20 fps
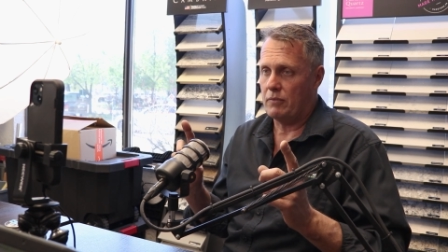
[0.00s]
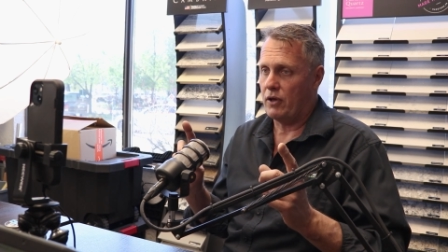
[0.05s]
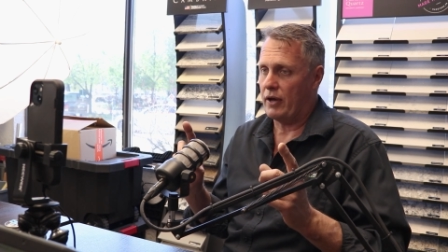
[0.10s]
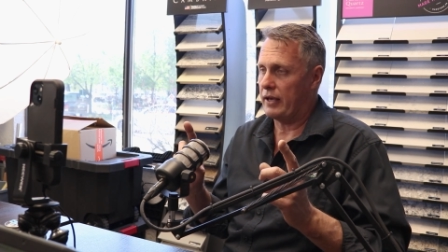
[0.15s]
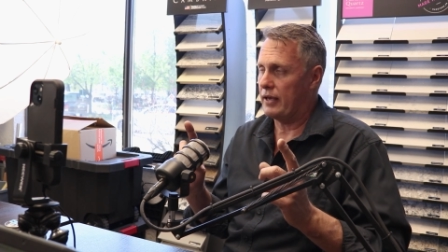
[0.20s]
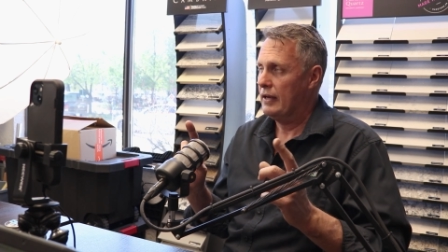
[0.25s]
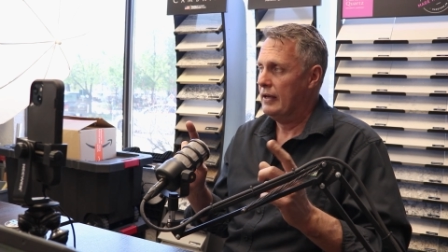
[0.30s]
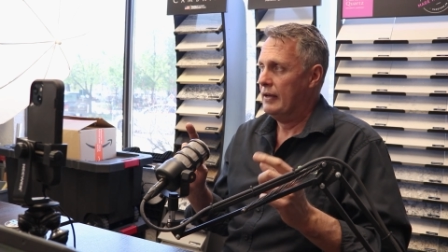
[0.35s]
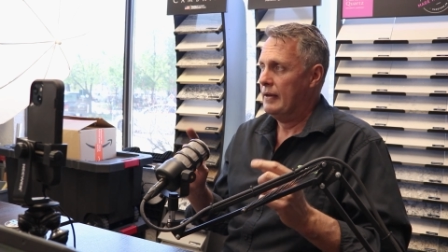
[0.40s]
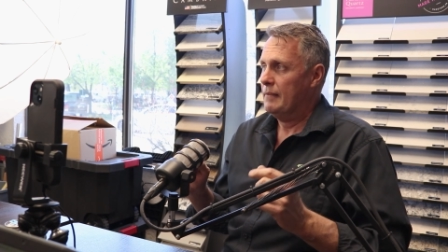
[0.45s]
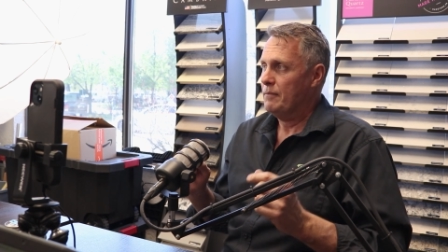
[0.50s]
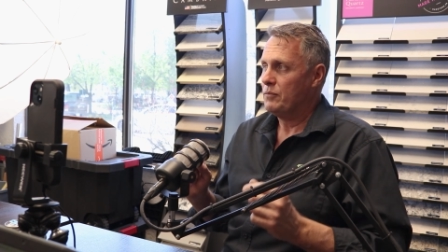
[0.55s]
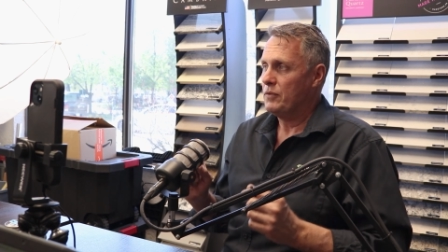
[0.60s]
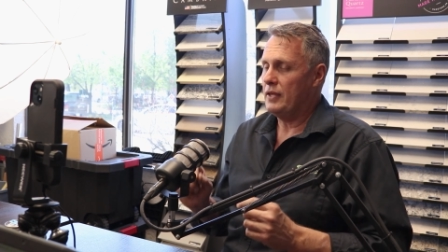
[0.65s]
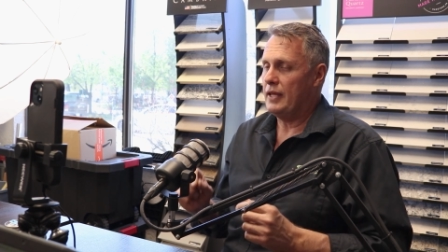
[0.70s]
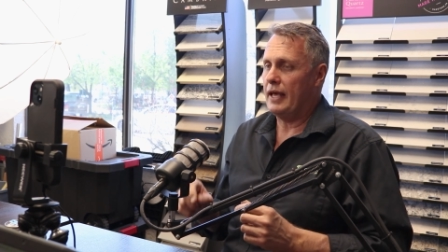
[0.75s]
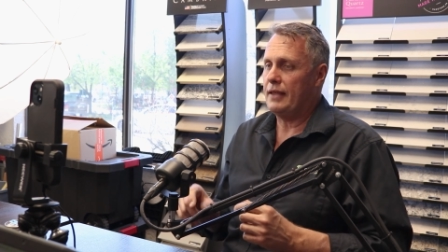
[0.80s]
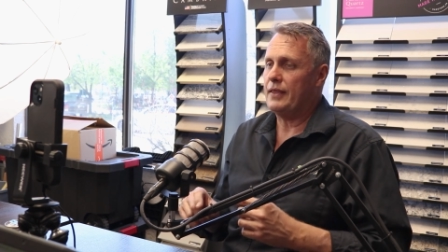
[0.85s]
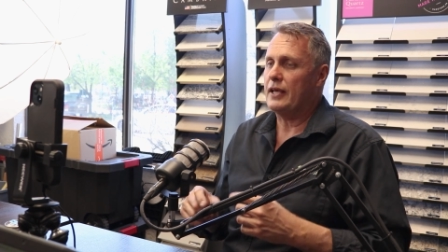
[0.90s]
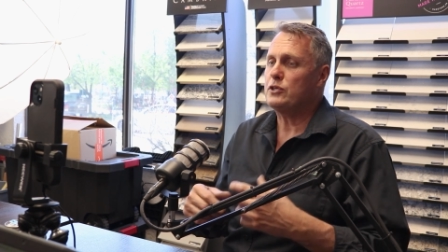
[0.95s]
Like,
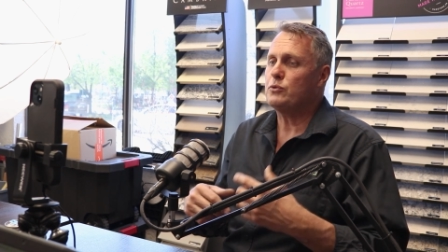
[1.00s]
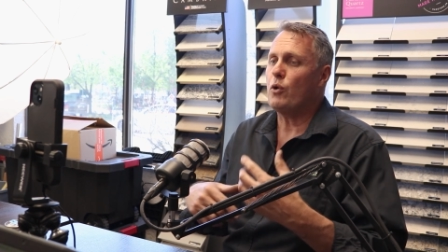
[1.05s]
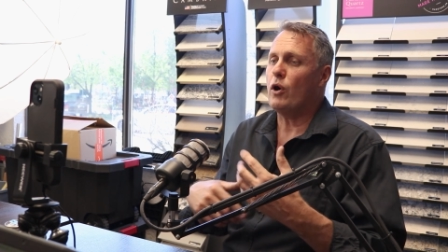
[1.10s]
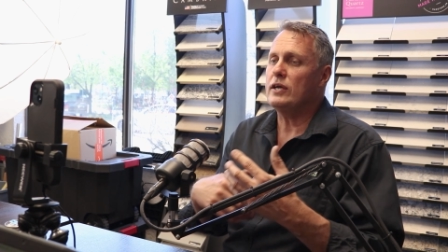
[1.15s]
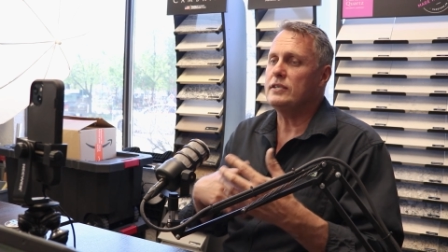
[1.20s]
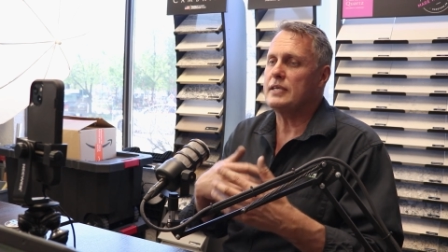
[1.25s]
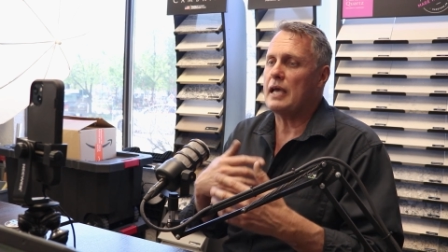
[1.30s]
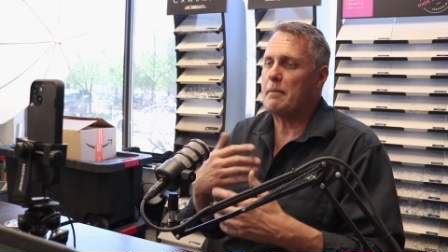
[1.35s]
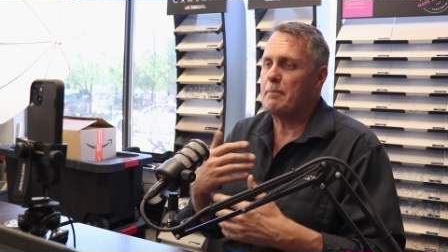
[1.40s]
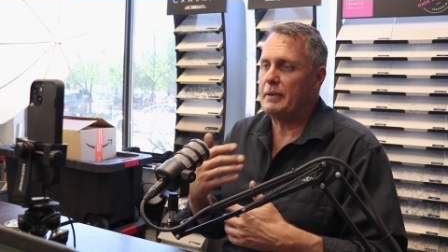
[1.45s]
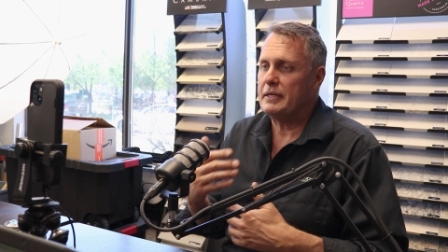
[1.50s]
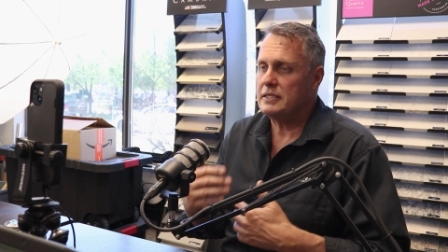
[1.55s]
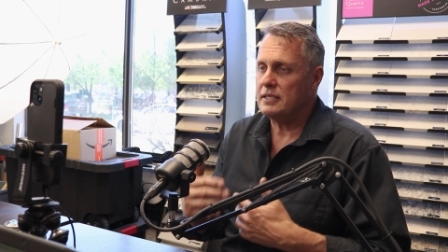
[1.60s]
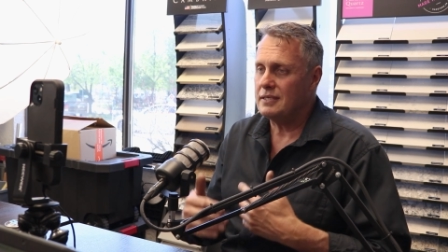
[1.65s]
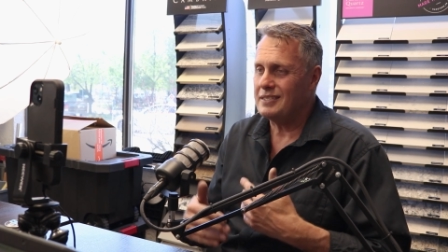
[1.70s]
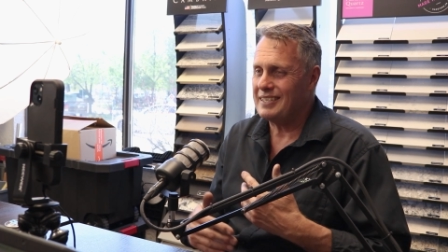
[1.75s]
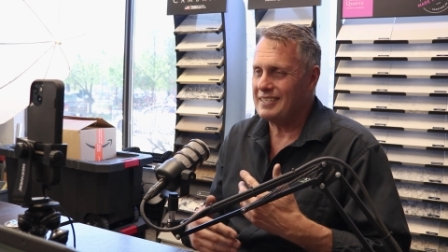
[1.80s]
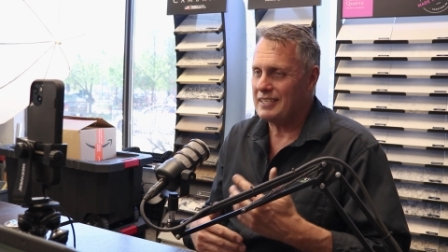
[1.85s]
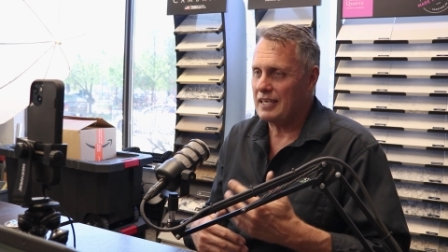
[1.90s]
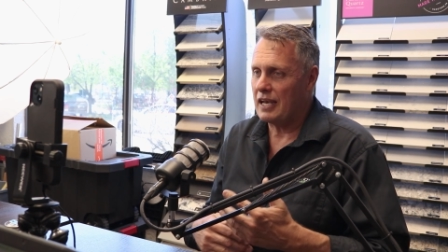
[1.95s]
Eh, that's why I say
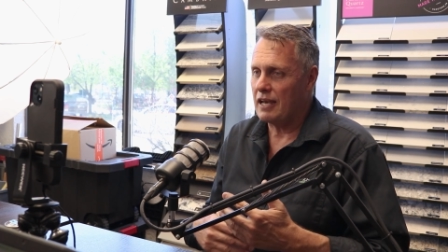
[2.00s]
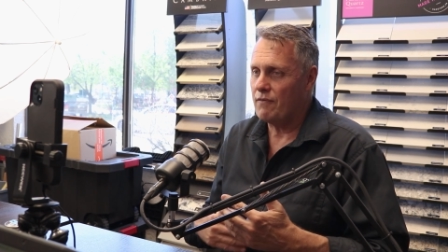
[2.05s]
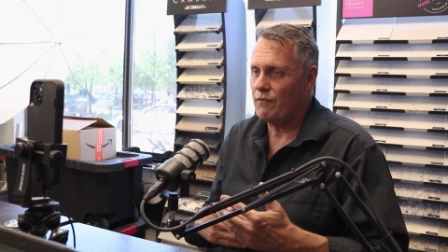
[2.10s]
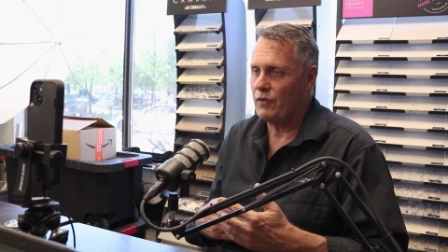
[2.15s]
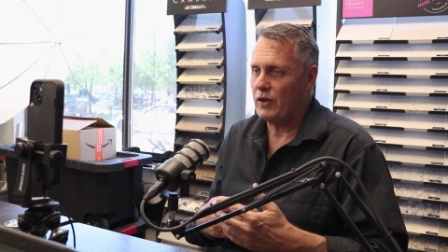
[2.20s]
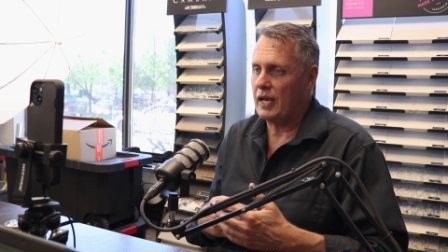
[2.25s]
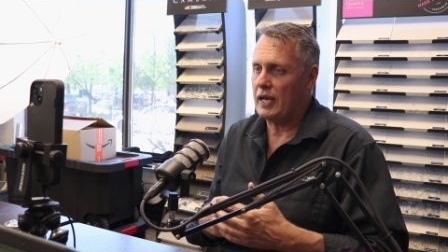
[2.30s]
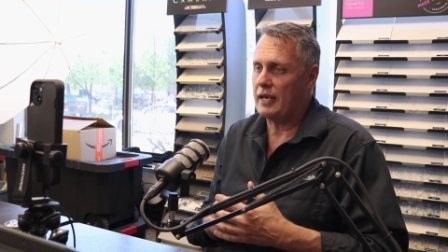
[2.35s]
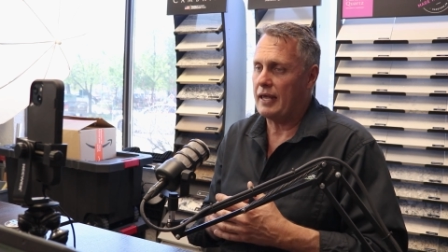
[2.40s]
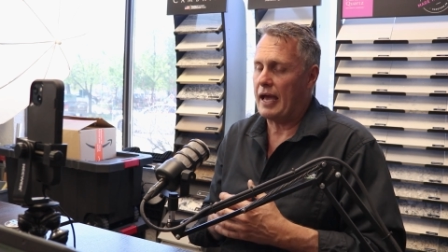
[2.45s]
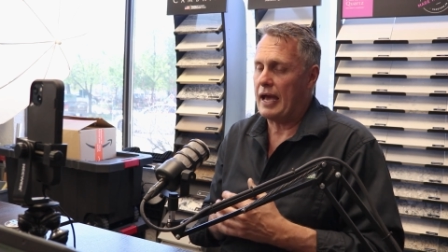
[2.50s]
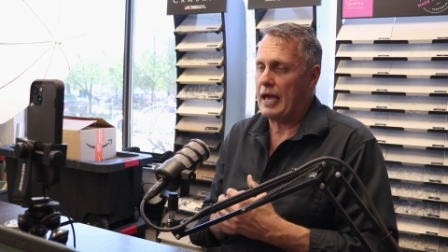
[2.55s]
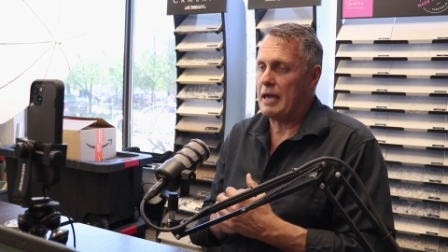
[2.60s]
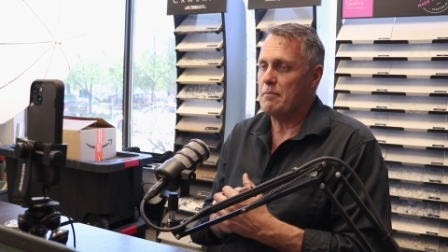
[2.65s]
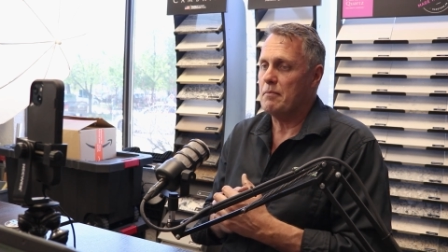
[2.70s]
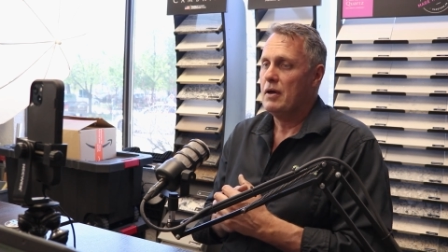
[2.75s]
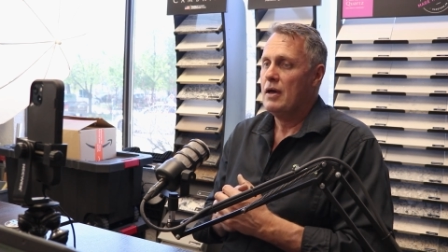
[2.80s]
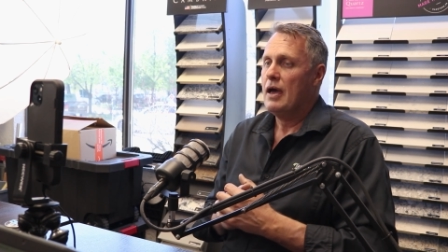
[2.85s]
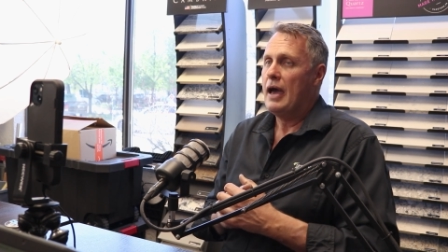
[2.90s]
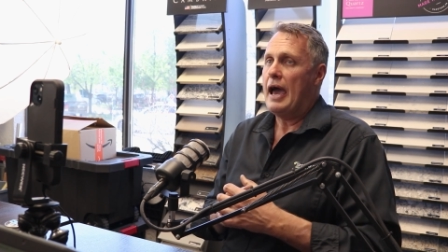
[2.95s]
business is an infinite
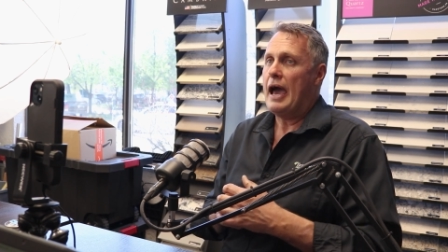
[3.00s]
game.